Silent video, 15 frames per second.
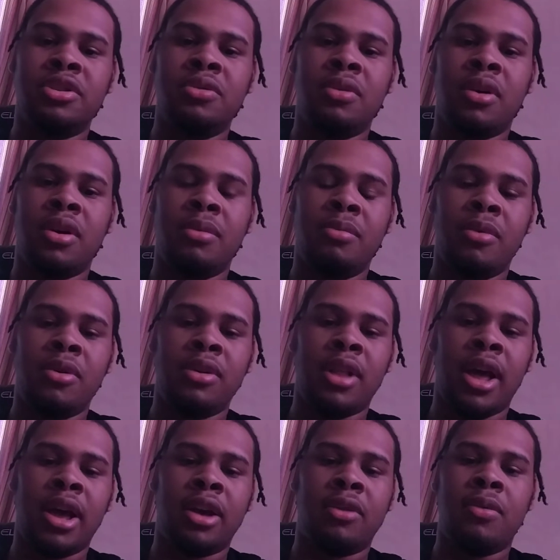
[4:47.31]
who are more
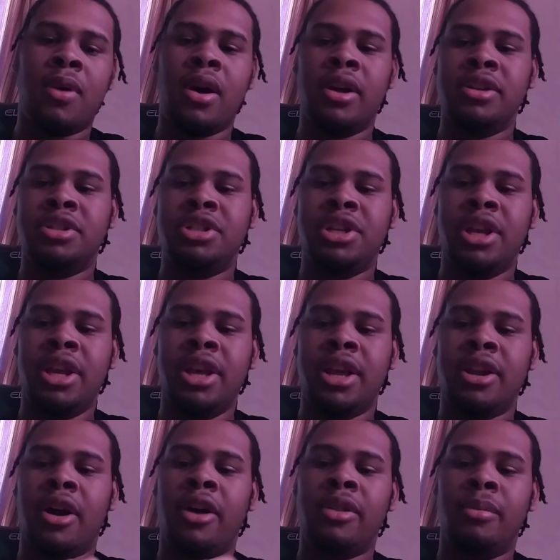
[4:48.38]
like Quan Chi and